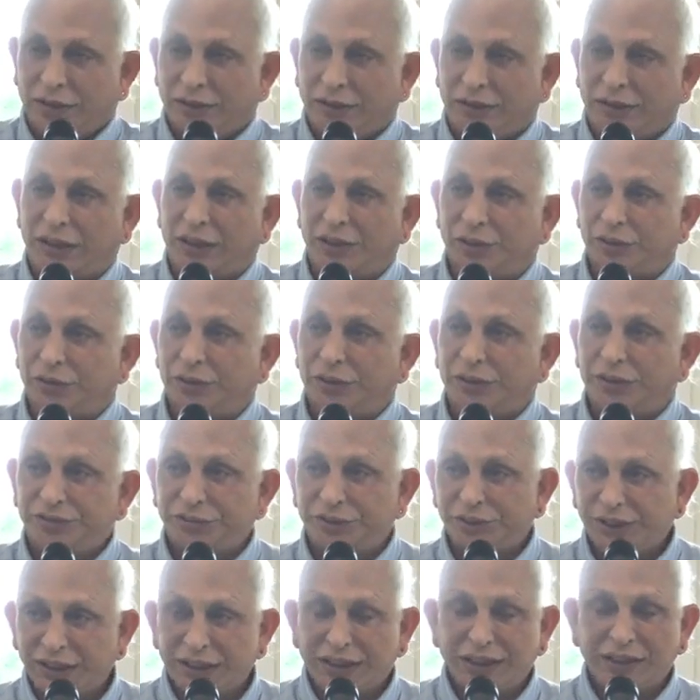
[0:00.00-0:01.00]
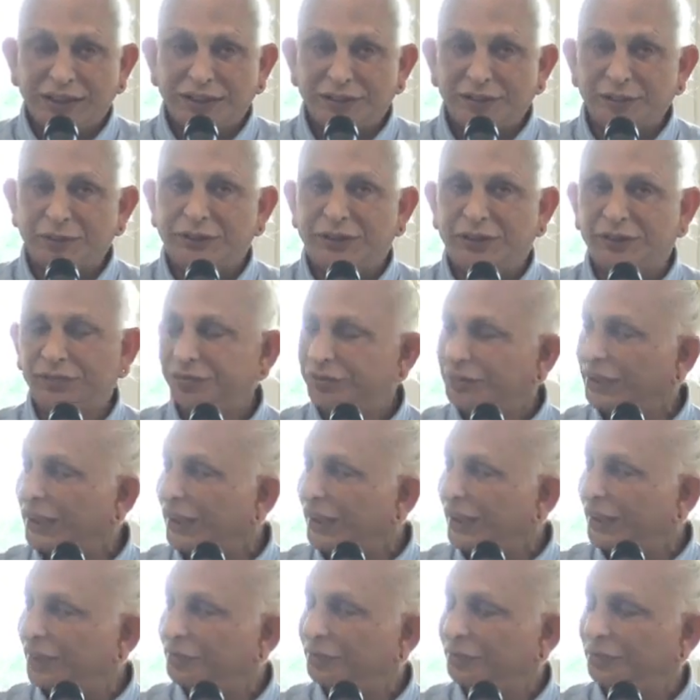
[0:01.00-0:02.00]
Now, if you get a little bit of
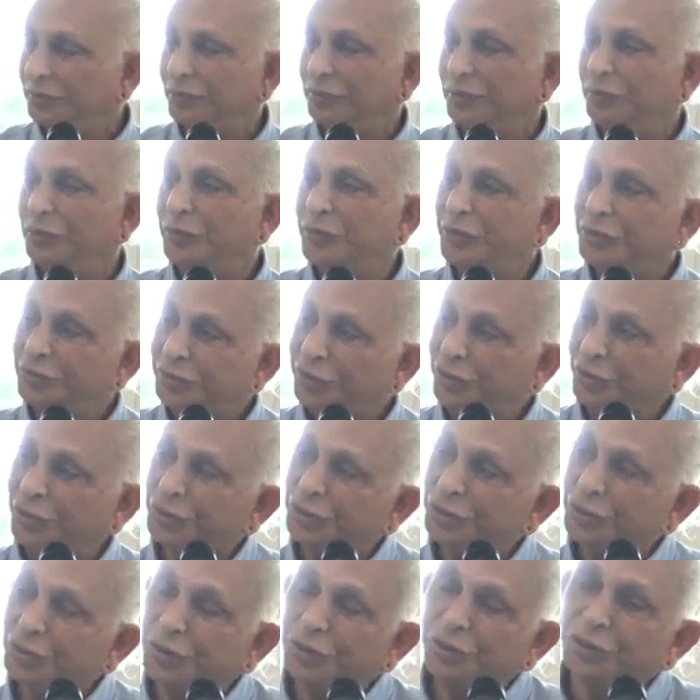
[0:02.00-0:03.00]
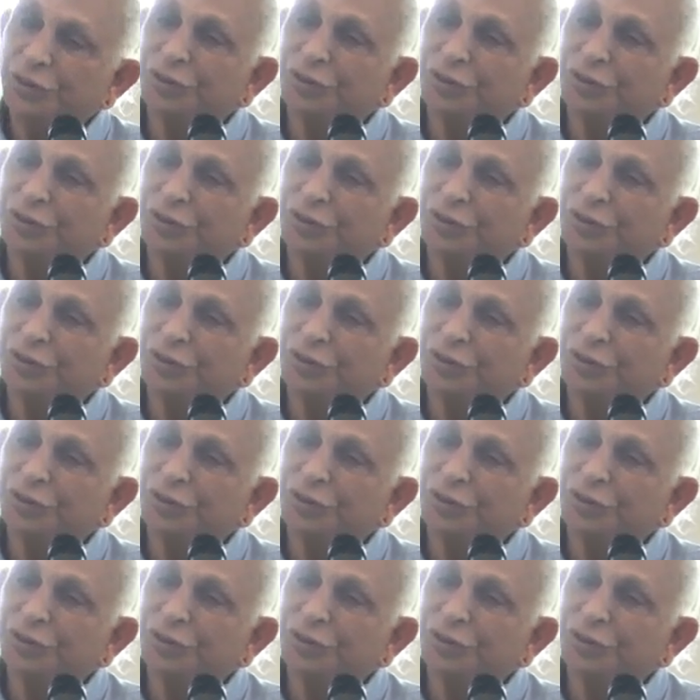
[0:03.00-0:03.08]
time, before you go